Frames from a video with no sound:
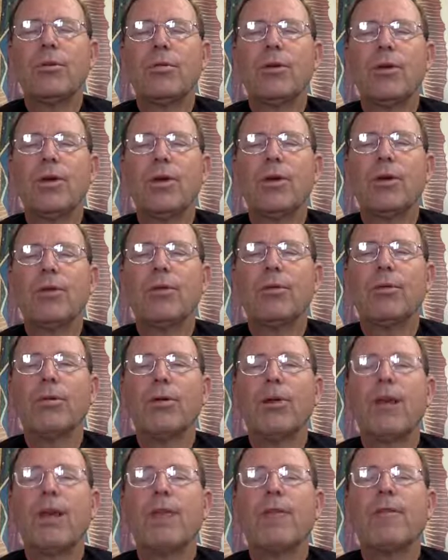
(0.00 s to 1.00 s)
were,
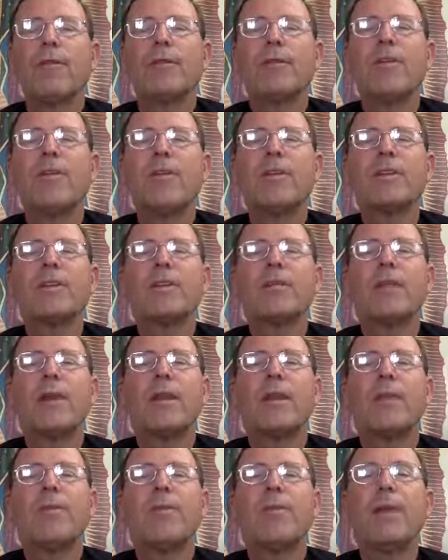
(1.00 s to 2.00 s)
were given permission
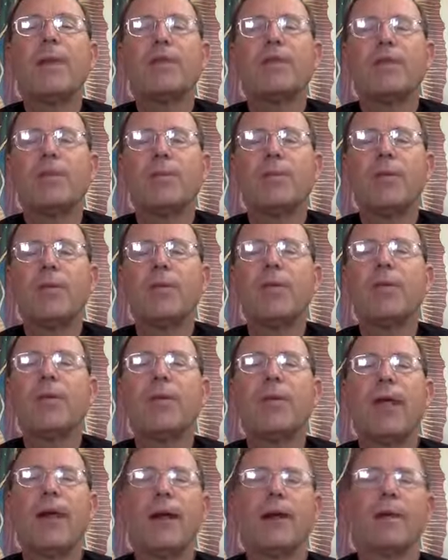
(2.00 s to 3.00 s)
by the bishop to
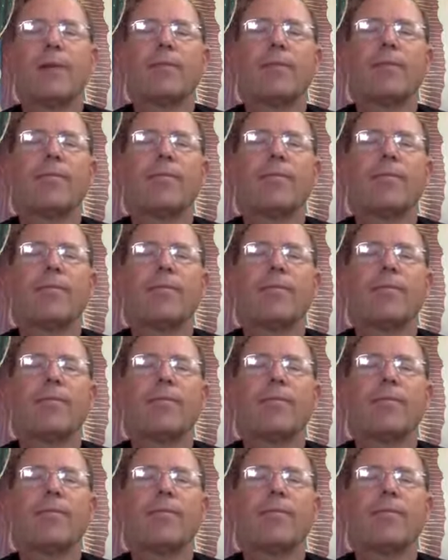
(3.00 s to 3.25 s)
do that.